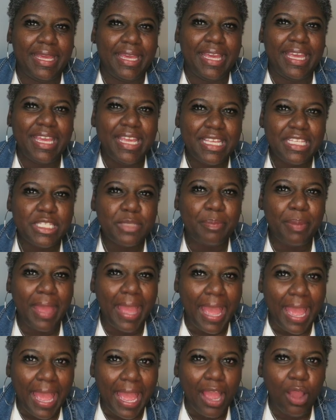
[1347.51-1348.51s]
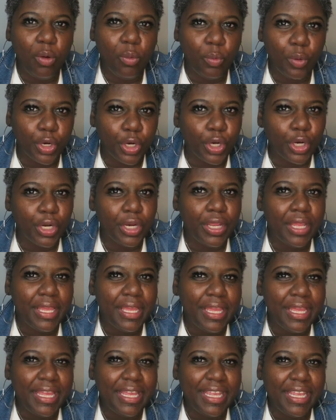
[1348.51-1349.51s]
His power
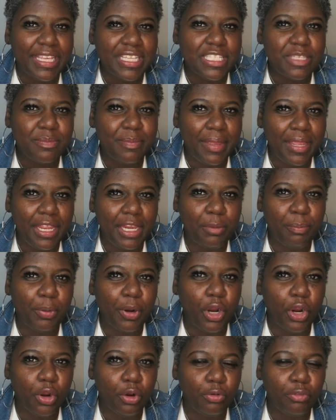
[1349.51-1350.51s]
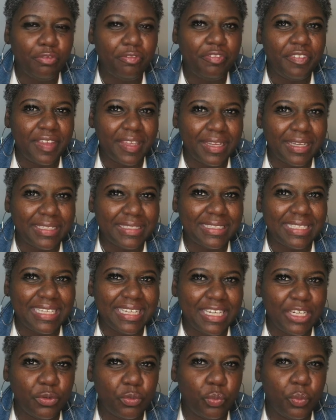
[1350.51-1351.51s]
is made perfect
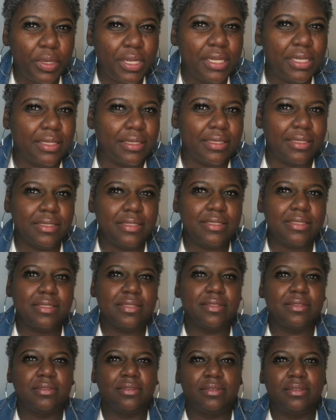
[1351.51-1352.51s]
in weakness.